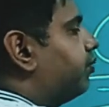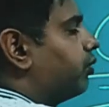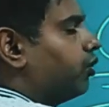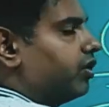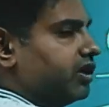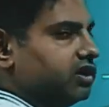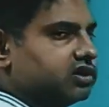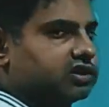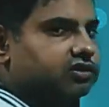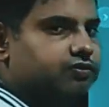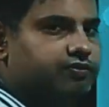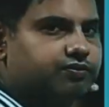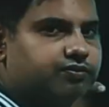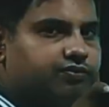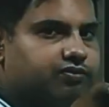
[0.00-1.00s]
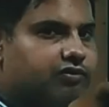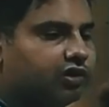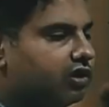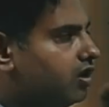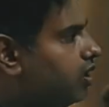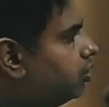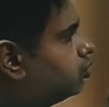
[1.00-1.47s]
proteins.
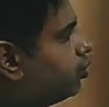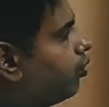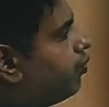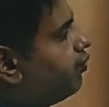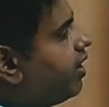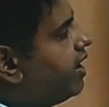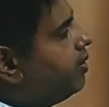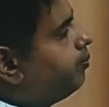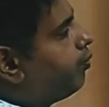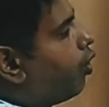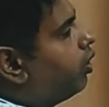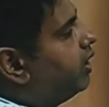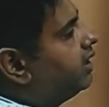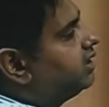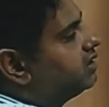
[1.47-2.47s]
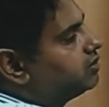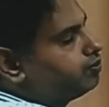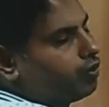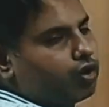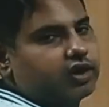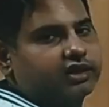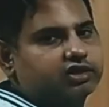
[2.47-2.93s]
So when pollen is
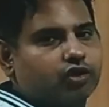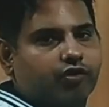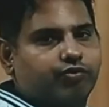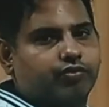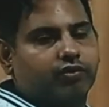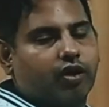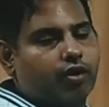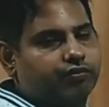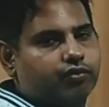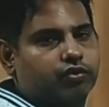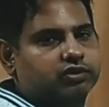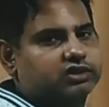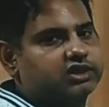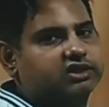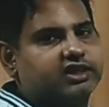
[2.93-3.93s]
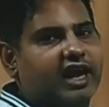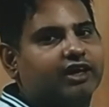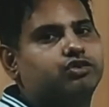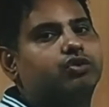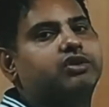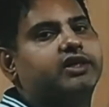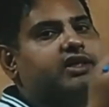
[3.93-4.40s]
of course it's a
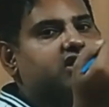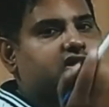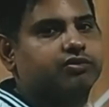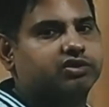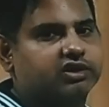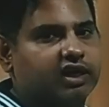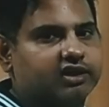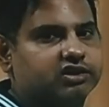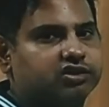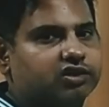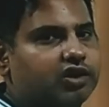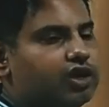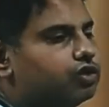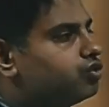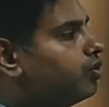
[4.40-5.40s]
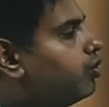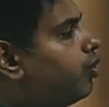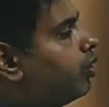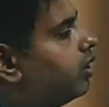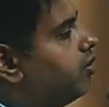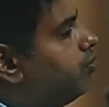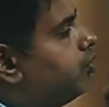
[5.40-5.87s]
exogenous substance. So
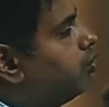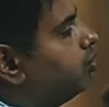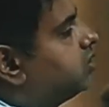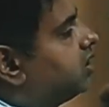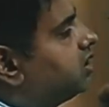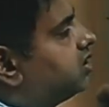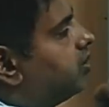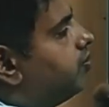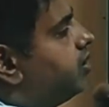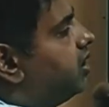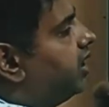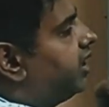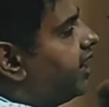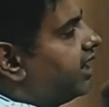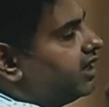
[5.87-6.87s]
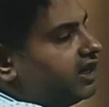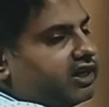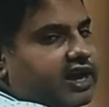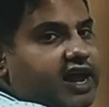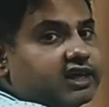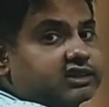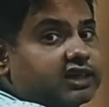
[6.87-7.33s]
your immune system will detect it
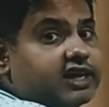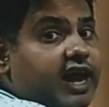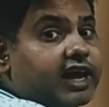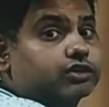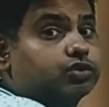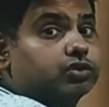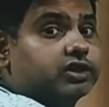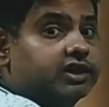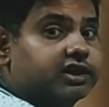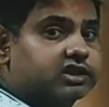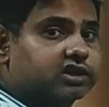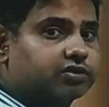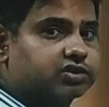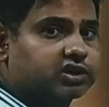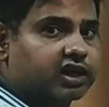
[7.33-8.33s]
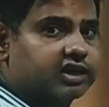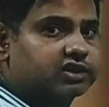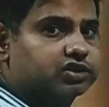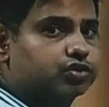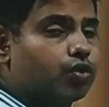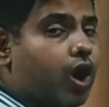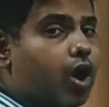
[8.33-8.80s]
as a exogenous
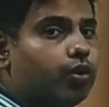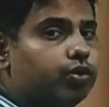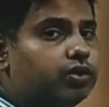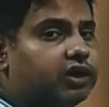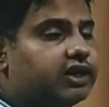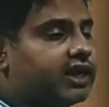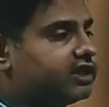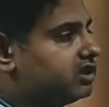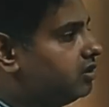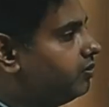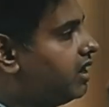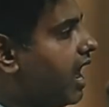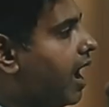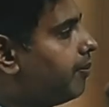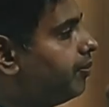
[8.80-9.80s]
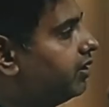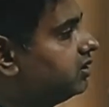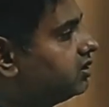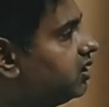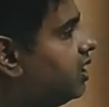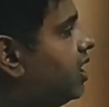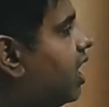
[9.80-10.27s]
substance. So how detection will happen?
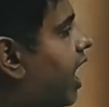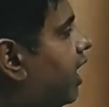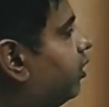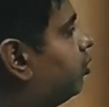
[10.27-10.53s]
I